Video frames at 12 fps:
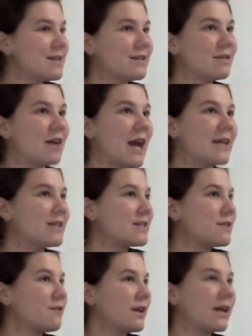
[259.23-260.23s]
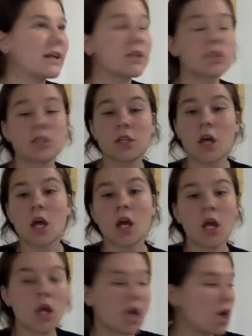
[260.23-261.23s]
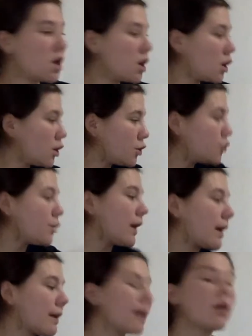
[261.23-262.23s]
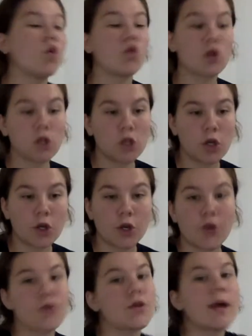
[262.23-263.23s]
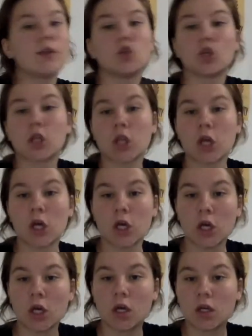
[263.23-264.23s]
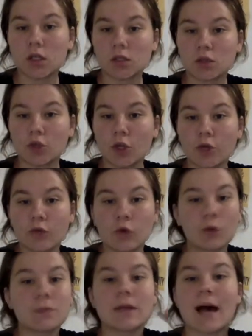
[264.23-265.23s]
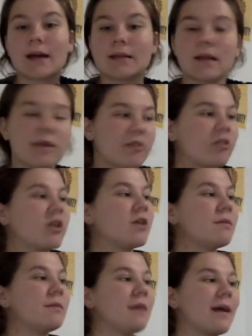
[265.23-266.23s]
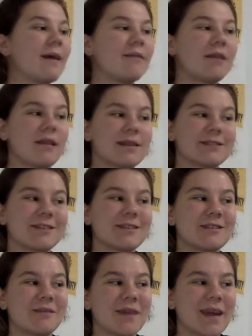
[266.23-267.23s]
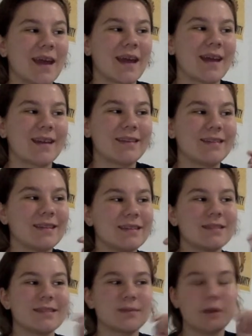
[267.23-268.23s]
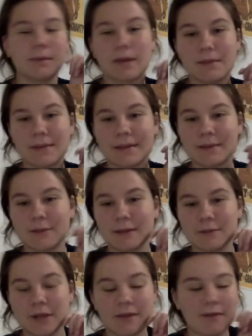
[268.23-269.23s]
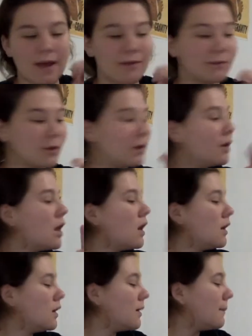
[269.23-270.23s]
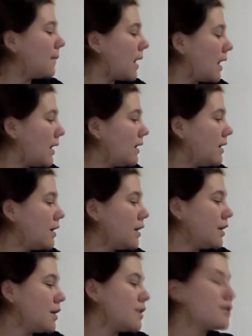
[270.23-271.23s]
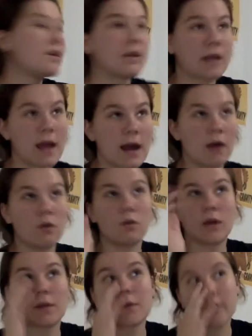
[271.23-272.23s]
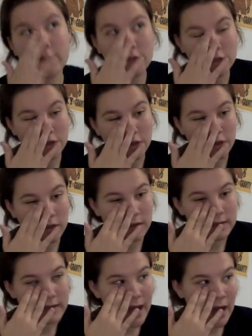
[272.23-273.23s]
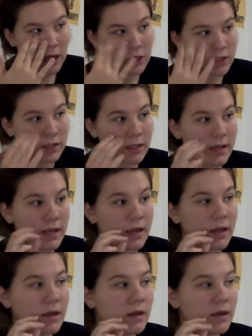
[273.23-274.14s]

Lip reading: So I just finished doing all the clothes. I took the school uniforms out to the living room. I have another scrunch on my hand. This is just where I'm keeping them while I'm trying to pattern them all. But so now what I'm going to do is actually